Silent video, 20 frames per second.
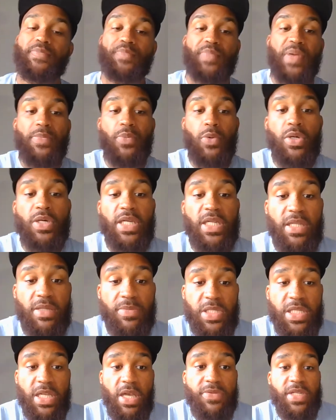people are going to get
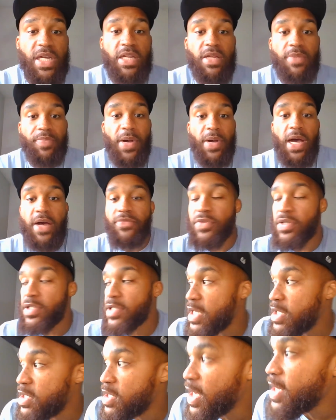themselves out of poverty.
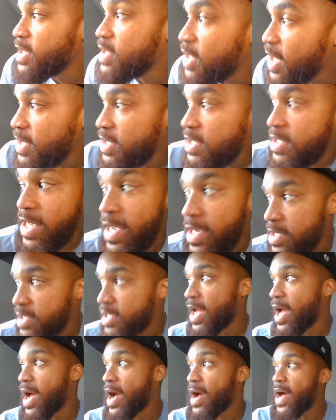
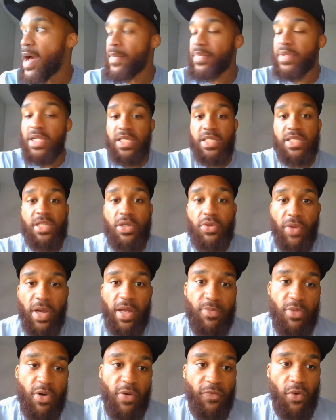I believe this is a
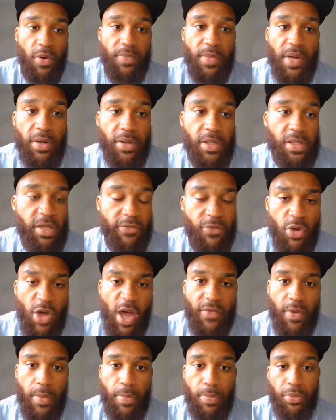great move for America. If you
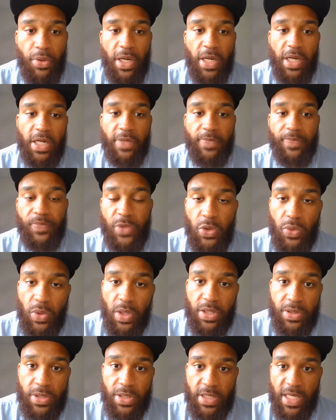have a brain, you
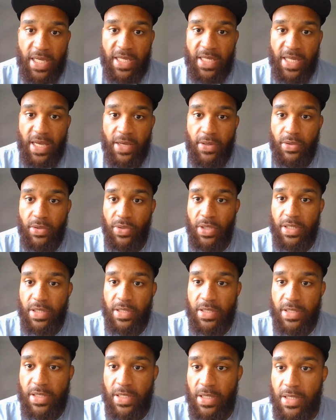understand how great
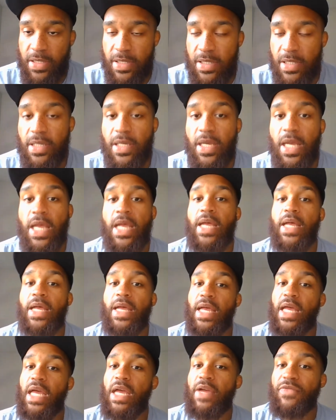this is.
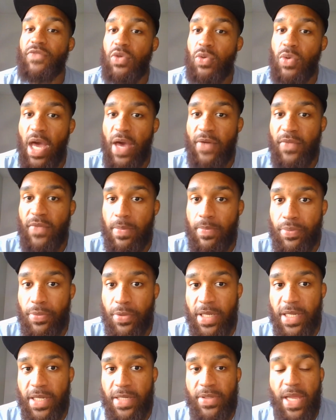If you have a
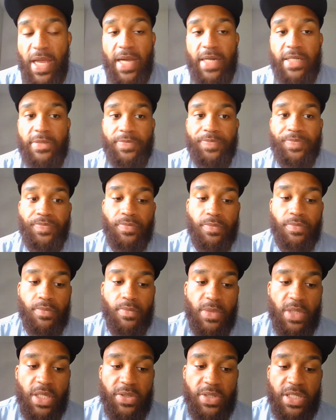brain. Now,
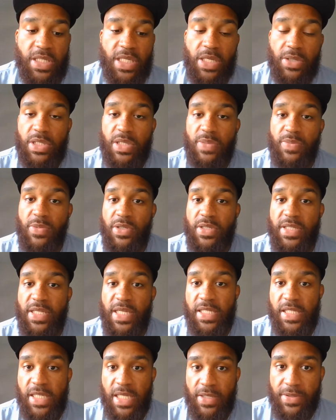there's still some more
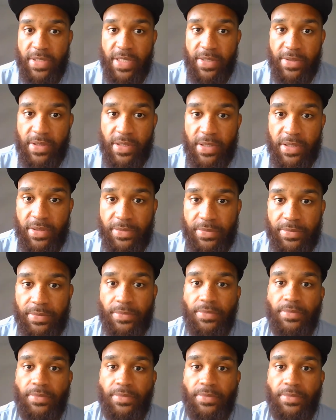details out there.